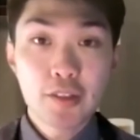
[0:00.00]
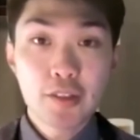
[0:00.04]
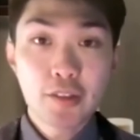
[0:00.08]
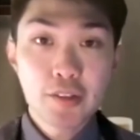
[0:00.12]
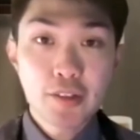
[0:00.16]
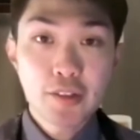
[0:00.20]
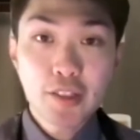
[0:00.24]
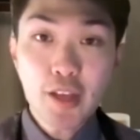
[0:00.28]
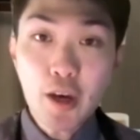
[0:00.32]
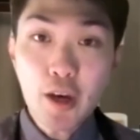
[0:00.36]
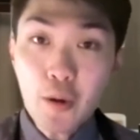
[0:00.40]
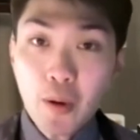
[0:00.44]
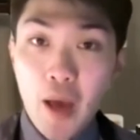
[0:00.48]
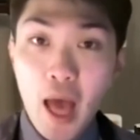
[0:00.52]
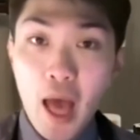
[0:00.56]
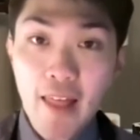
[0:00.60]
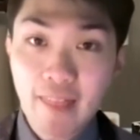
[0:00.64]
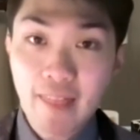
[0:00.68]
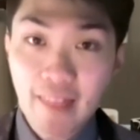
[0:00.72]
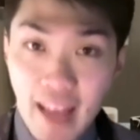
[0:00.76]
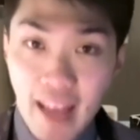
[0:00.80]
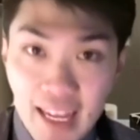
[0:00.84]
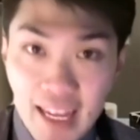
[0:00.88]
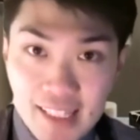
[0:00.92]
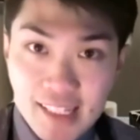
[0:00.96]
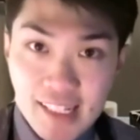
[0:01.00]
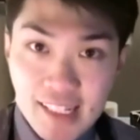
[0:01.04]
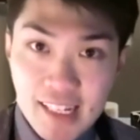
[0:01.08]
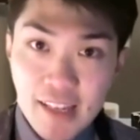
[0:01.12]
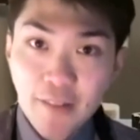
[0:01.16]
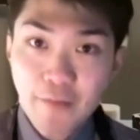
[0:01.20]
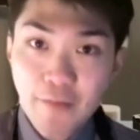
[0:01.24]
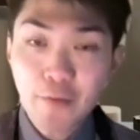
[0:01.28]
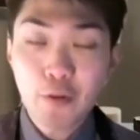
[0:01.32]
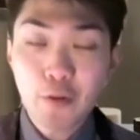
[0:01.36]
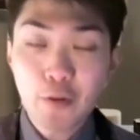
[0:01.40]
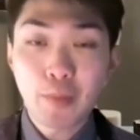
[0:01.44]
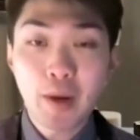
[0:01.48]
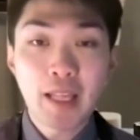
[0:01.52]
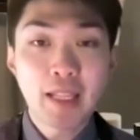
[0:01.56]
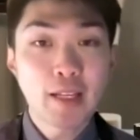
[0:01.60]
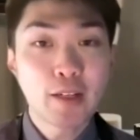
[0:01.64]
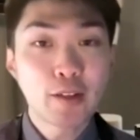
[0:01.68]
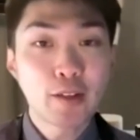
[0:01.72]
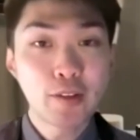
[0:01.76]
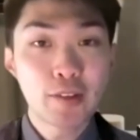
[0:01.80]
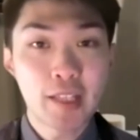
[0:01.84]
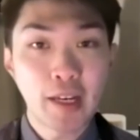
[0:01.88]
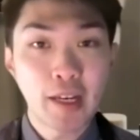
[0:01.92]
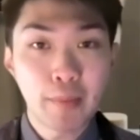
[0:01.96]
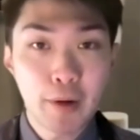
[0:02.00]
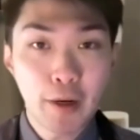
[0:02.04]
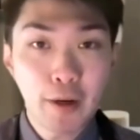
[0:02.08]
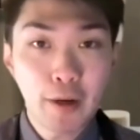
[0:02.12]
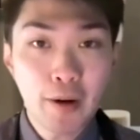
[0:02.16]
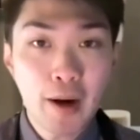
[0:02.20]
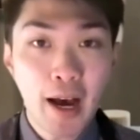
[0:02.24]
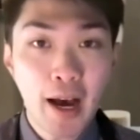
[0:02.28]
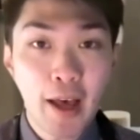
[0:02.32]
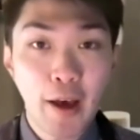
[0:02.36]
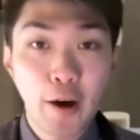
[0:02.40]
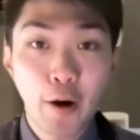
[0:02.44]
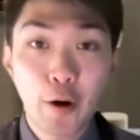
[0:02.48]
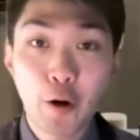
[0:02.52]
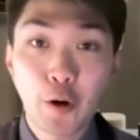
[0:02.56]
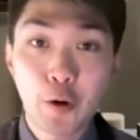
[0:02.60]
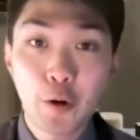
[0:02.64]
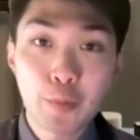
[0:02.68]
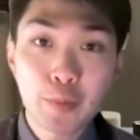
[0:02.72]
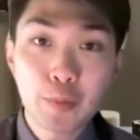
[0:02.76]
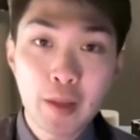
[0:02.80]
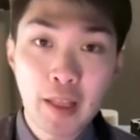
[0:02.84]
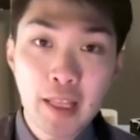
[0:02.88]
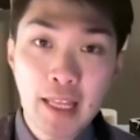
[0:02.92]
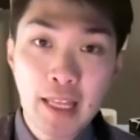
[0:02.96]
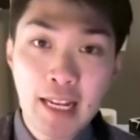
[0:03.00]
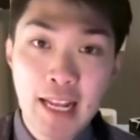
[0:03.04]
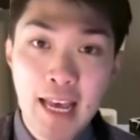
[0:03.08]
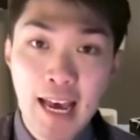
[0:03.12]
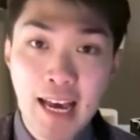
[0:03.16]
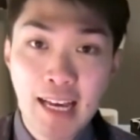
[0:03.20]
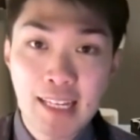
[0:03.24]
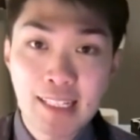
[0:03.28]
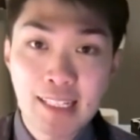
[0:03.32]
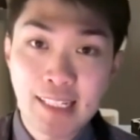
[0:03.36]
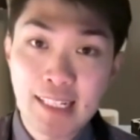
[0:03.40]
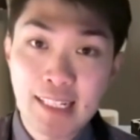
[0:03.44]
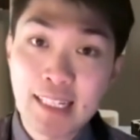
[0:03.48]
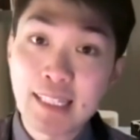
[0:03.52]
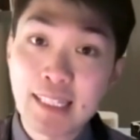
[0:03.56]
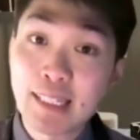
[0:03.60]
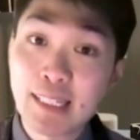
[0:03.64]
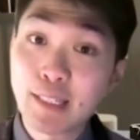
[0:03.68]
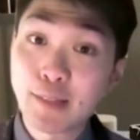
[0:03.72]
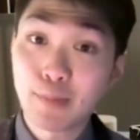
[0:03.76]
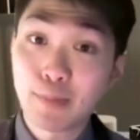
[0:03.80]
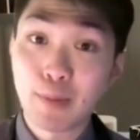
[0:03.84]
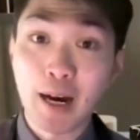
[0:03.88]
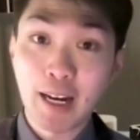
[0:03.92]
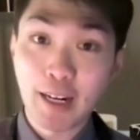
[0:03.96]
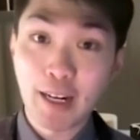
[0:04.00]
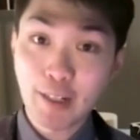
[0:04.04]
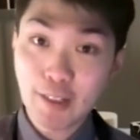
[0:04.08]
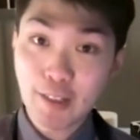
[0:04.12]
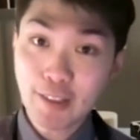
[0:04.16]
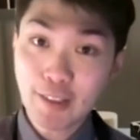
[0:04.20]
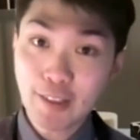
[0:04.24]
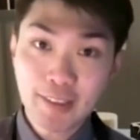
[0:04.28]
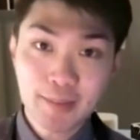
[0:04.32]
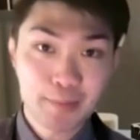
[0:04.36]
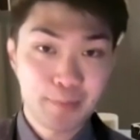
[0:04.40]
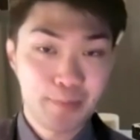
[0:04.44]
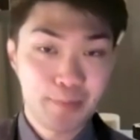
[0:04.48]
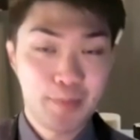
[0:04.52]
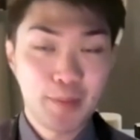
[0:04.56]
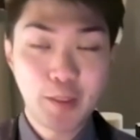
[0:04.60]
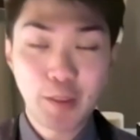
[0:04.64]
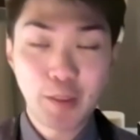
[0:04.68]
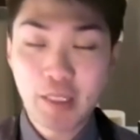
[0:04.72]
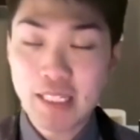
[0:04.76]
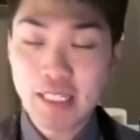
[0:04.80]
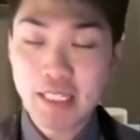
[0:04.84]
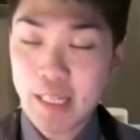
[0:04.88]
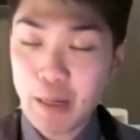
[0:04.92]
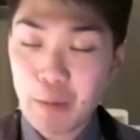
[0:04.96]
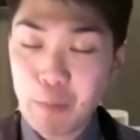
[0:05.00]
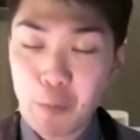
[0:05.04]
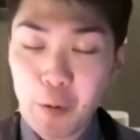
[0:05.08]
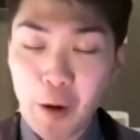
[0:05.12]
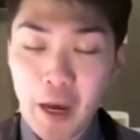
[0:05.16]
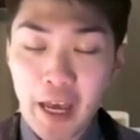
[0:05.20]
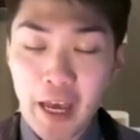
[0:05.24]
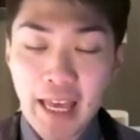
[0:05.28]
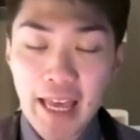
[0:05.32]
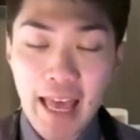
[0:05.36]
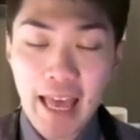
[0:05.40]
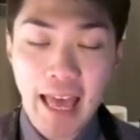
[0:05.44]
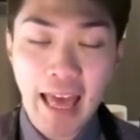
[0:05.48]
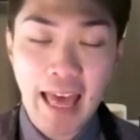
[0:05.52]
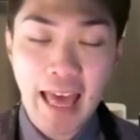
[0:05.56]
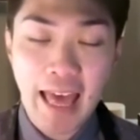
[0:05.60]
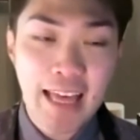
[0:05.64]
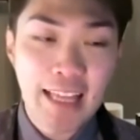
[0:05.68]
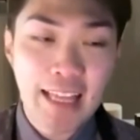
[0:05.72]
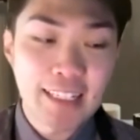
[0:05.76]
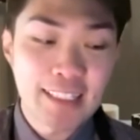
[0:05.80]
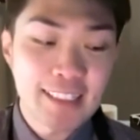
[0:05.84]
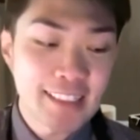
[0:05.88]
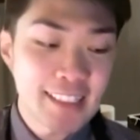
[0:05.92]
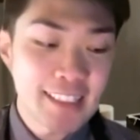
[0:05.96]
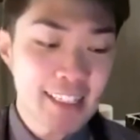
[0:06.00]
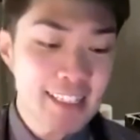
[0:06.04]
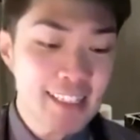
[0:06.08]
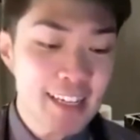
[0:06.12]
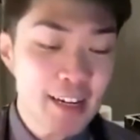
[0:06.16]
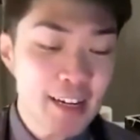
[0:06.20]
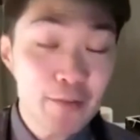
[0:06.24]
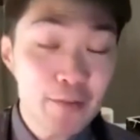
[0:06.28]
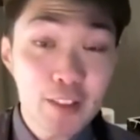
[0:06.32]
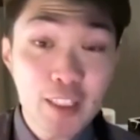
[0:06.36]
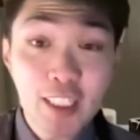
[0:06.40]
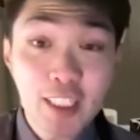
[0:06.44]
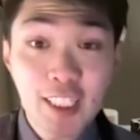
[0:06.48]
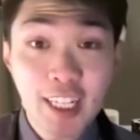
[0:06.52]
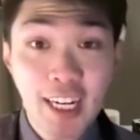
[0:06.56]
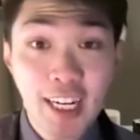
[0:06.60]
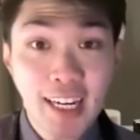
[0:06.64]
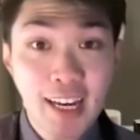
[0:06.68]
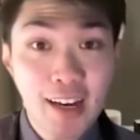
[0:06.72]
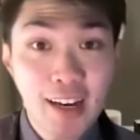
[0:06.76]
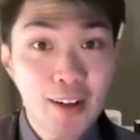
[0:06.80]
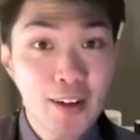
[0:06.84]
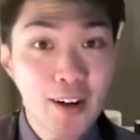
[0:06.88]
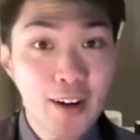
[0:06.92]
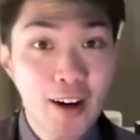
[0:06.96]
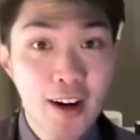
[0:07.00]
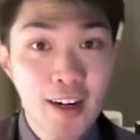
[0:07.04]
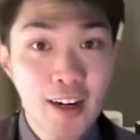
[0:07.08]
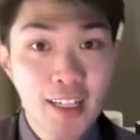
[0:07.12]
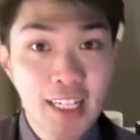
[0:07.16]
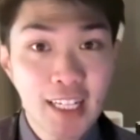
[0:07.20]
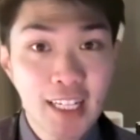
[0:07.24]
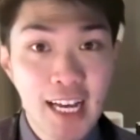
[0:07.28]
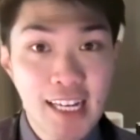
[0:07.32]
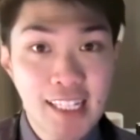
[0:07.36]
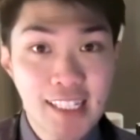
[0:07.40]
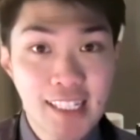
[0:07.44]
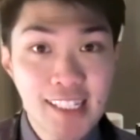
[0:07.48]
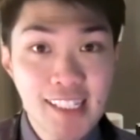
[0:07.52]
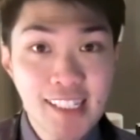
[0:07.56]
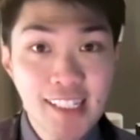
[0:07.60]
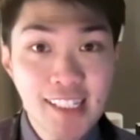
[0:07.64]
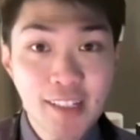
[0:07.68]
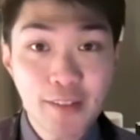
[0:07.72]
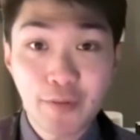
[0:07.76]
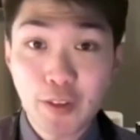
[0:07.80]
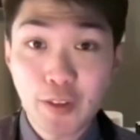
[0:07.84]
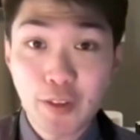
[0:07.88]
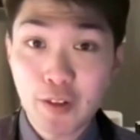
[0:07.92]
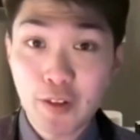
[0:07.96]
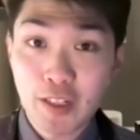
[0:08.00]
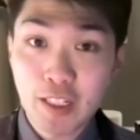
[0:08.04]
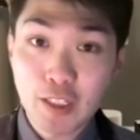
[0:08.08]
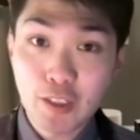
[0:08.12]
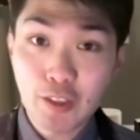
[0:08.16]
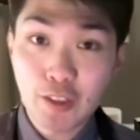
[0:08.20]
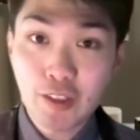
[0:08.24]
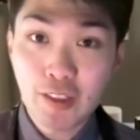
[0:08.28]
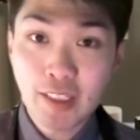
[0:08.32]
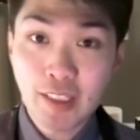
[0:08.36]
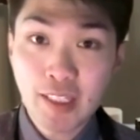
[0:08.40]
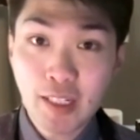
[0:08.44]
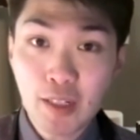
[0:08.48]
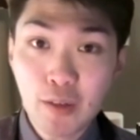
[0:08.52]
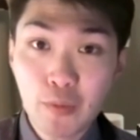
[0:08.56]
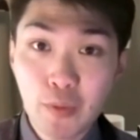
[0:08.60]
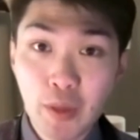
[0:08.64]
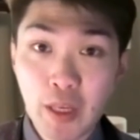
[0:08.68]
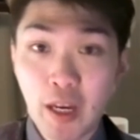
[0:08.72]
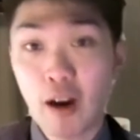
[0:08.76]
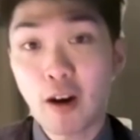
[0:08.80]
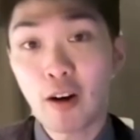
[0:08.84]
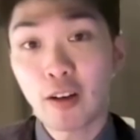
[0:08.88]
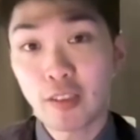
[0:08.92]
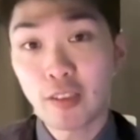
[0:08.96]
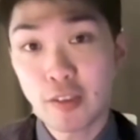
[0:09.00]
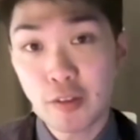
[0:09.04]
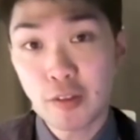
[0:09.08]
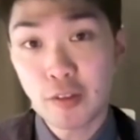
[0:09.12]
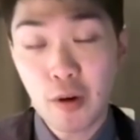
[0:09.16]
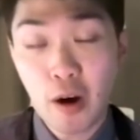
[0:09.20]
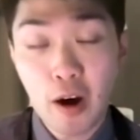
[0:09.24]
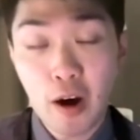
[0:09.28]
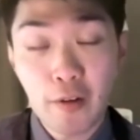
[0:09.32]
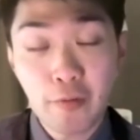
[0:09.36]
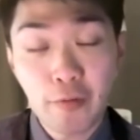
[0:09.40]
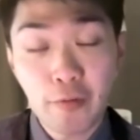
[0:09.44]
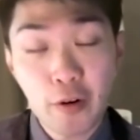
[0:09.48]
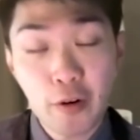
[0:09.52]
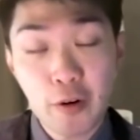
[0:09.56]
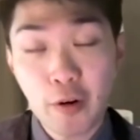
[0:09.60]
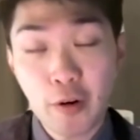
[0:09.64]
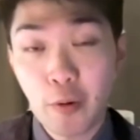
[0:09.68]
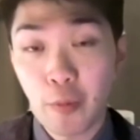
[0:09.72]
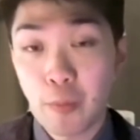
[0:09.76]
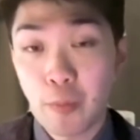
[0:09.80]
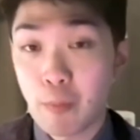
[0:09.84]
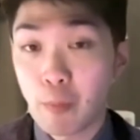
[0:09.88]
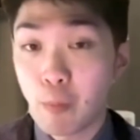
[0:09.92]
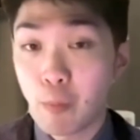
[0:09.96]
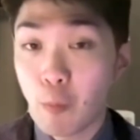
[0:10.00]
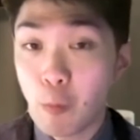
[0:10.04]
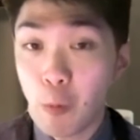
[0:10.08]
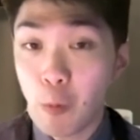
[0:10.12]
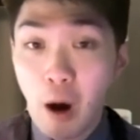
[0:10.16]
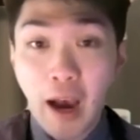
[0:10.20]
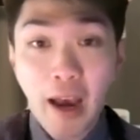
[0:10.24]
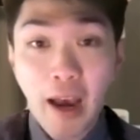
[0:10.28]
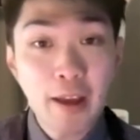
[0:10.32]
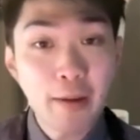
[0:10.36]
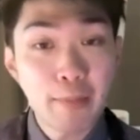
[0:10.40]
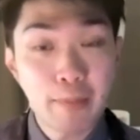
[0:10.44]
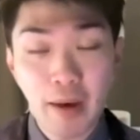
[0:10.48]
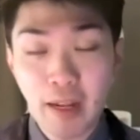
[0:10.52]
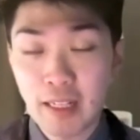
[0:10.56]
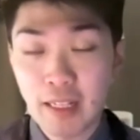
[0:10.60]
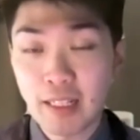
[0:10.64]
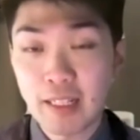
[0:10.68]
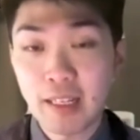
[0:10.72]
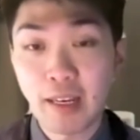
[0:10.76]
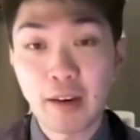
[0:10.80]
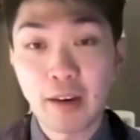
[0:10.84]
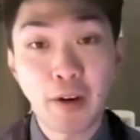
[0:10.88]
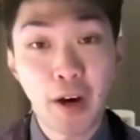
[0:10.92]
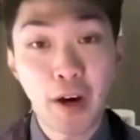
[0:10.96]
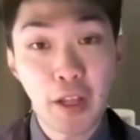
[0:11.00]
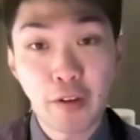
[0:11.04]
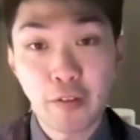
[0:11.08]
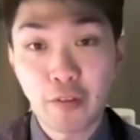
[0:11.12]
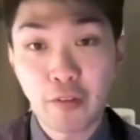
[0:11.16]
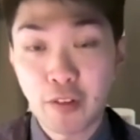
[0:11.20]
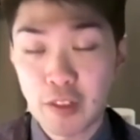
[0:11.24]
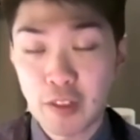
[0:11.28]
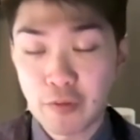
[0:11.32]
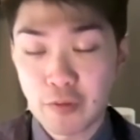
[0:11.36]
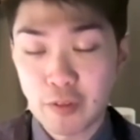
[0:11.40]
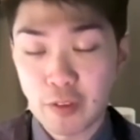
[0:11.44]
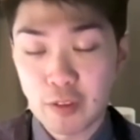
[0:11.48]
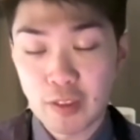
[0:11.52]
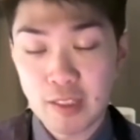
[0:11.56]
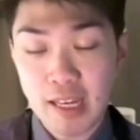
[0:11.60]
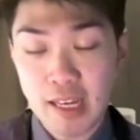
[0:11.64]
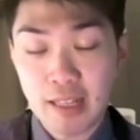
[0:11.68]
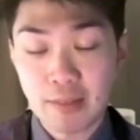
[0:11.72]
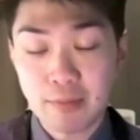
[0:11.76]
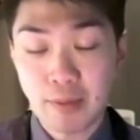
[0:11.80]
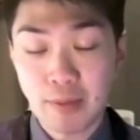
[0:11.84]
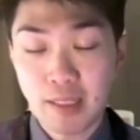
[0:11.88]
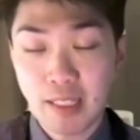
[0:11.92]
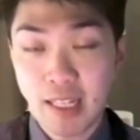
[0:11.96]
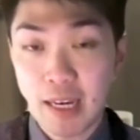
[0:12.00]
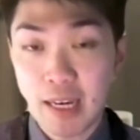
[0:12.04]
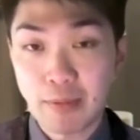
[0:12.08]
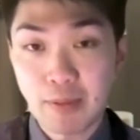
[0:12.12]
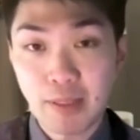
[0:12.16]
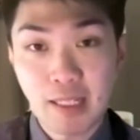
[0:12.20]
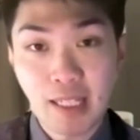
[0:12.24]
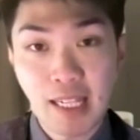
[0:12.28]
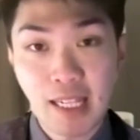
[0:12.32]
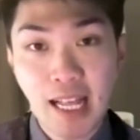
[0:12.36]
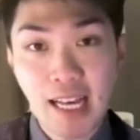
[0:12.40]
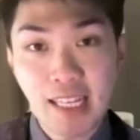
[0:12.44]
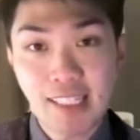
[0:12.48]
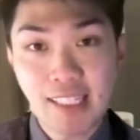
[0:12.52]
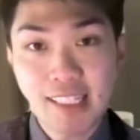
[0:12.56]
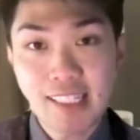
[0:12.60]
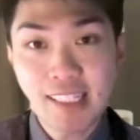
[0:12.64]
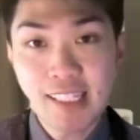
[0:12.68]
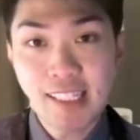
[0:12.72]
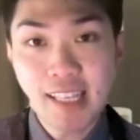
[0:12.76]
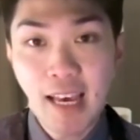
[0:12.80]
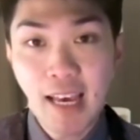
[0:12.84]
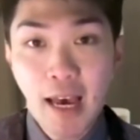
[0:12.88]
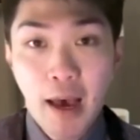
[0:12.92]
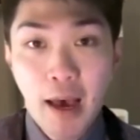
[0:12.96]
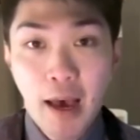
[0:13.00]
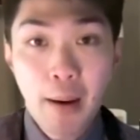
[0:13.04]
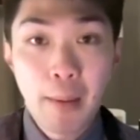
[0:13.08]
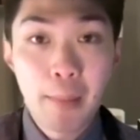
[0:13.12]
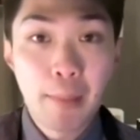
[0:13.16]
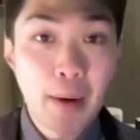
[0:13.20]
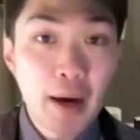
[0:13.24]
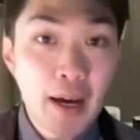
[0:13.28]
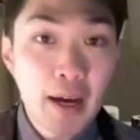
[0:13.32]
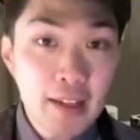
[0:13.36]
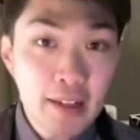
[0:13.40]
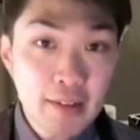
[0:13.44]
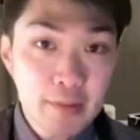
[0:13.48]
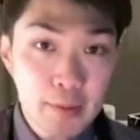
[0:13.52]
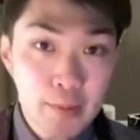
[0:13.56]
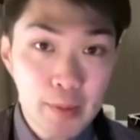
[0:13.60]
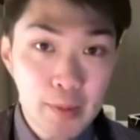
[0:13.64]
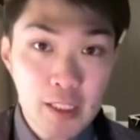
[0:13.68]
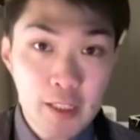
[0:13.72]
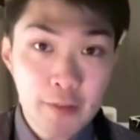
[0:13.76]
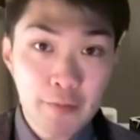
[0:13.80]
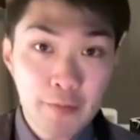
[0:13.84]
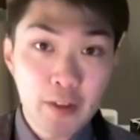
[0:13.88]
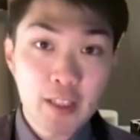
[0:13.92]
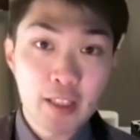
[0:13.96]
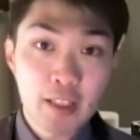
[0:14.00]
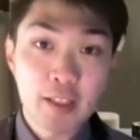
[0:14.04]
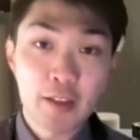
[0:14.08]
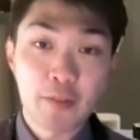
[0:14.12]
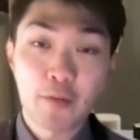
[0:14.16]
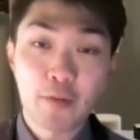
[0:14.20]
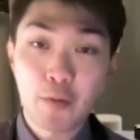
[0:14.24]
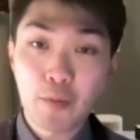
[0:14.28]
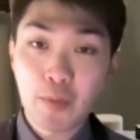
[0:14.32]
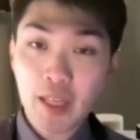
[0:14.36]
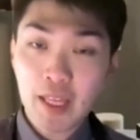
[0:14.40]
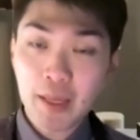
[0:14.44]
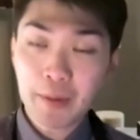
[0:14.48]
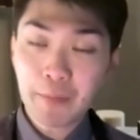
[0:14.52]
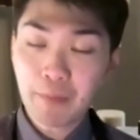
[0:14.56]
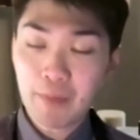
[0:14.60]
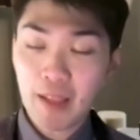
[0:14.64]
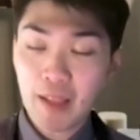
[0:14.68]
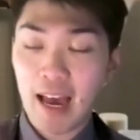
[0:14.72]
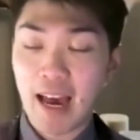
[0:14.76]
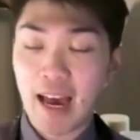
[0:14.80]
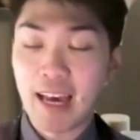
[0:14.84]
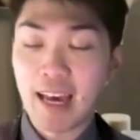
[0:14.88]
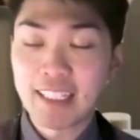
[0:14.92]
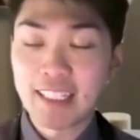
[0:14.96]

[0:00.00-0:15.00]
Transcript: So that's it for my little demo. I hope it has inspired you in some way, and definitely check out our classes if you're interested. We also offer a wide medley of other different types of classes, but specifically for me, I